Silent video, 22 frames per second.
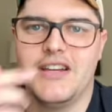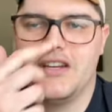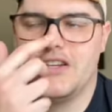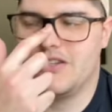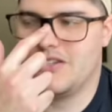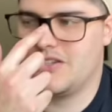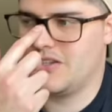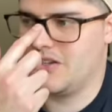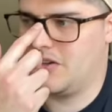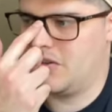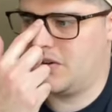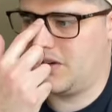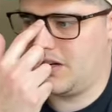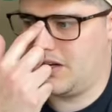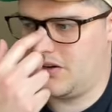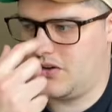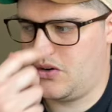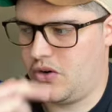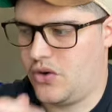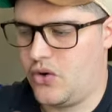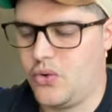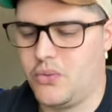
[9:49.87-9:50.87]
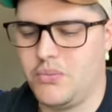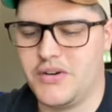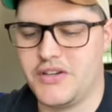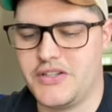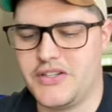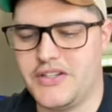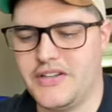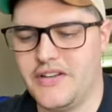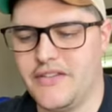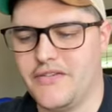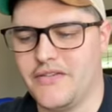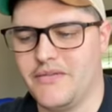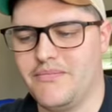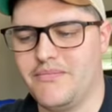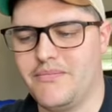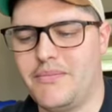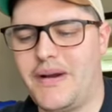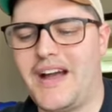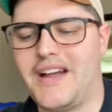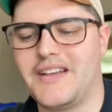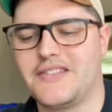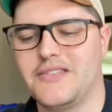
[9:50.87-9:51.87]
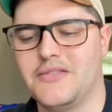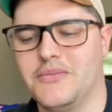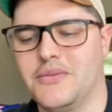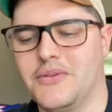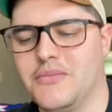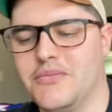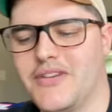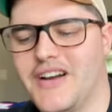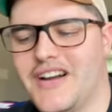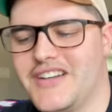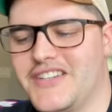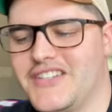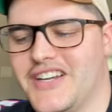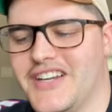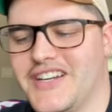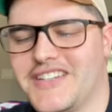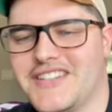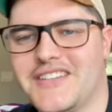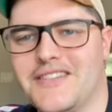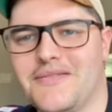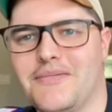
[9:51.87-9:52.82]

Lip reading: So a whole bunch of different possible projects,